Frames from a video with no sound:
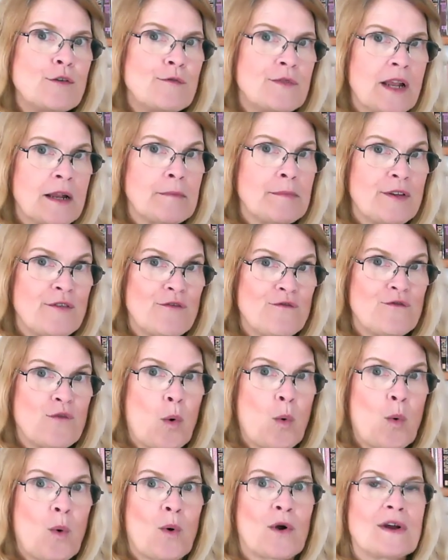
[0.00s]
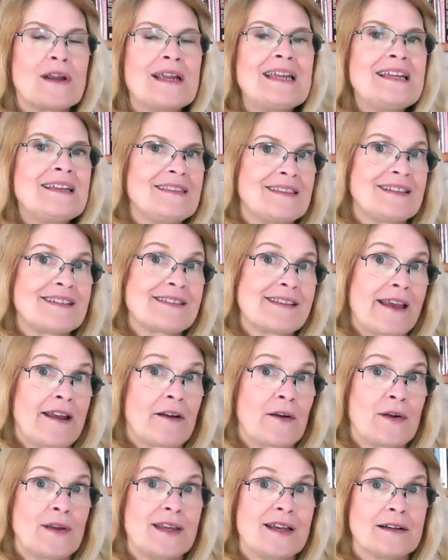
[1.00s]
you've done before in this
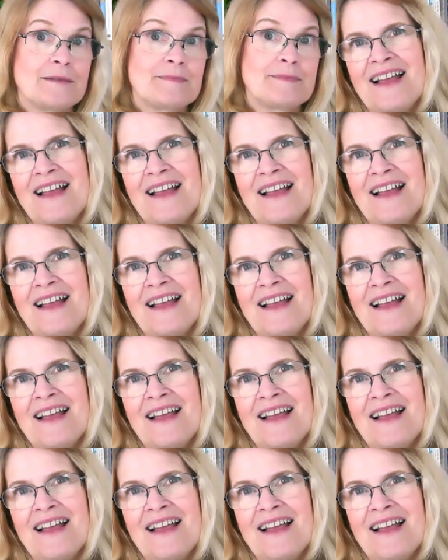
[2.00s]
area.